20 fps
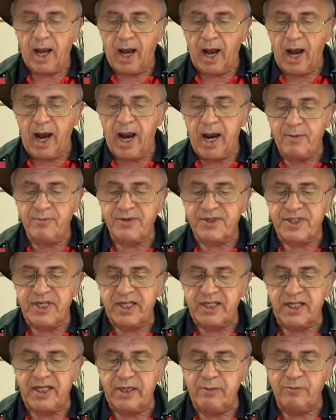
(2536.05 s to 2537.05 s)
I am
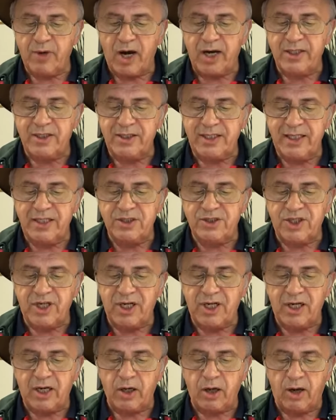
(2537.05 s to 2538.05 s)
sitting in my dingy
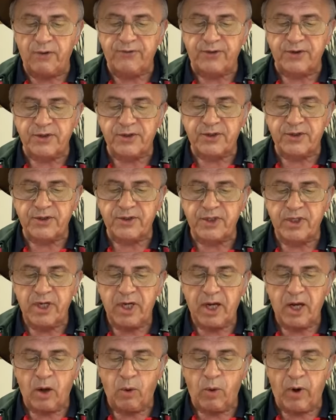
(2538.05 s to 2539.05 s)
little office,
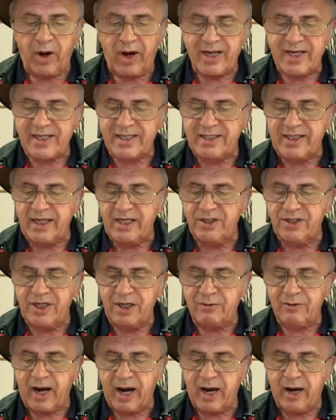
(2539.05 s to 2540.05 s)
where a
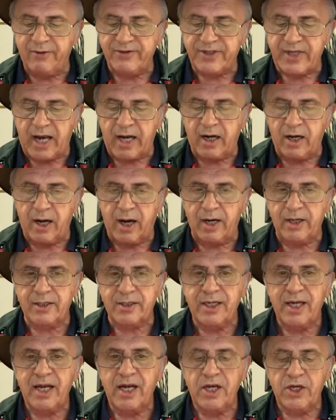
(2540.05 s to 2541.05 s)
stingy ray of sunlight
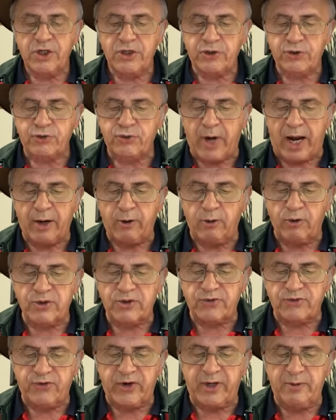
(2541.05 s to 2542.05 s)

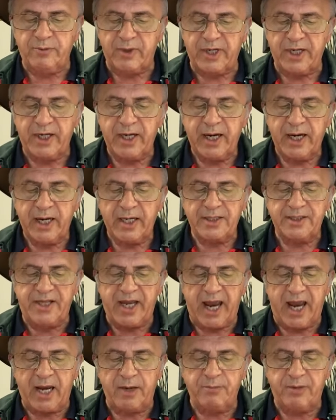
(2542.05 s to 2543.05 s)
struggles feebly
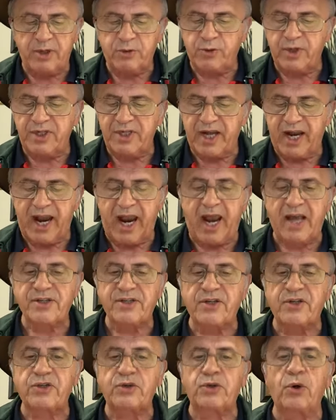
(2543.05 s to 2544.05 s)
down between the
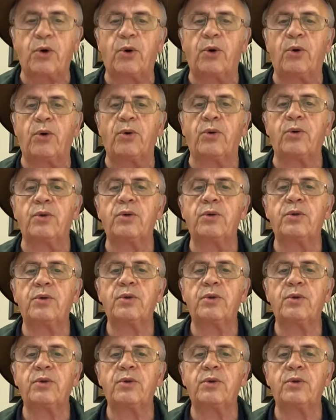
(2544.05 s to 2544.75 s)
house's tall.